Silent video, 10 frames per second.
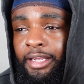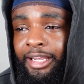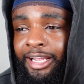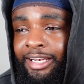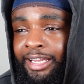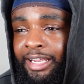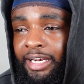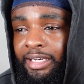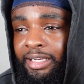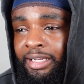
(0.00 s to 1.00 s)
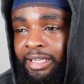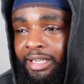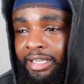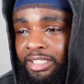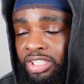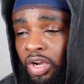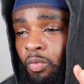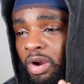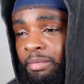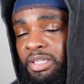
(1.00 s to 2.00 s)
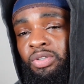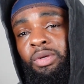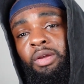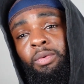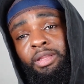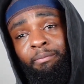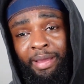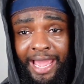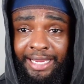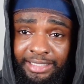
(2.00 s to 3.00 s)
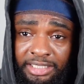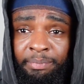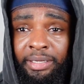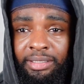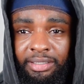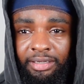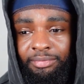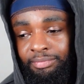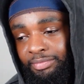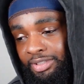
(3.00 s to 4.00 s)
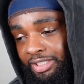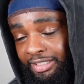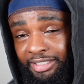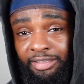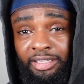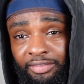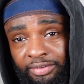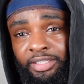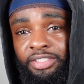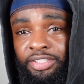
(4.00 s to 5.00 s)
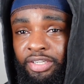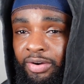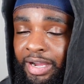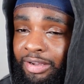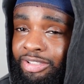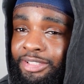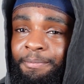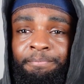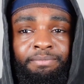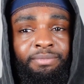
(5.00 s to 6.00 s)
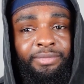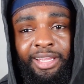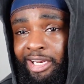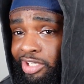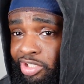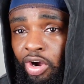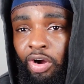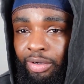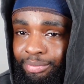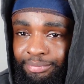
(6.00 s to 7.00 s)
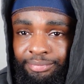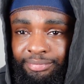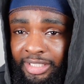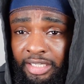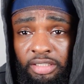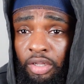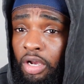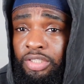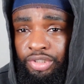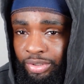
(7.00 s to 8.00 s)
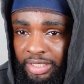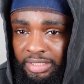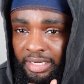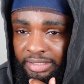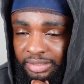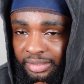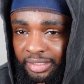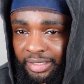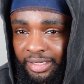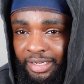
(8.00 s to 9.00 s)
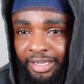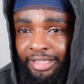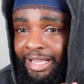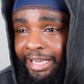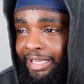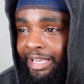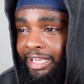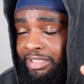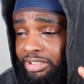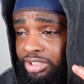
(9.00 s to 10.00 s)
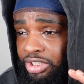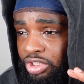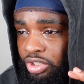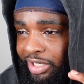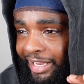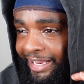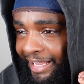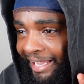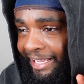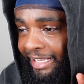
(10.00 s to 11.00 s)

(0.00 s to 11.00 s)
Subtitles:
And then somewhere between when the package is picked up to delivering it to your house, it is gone. It is lost in translation. Like, it is just, it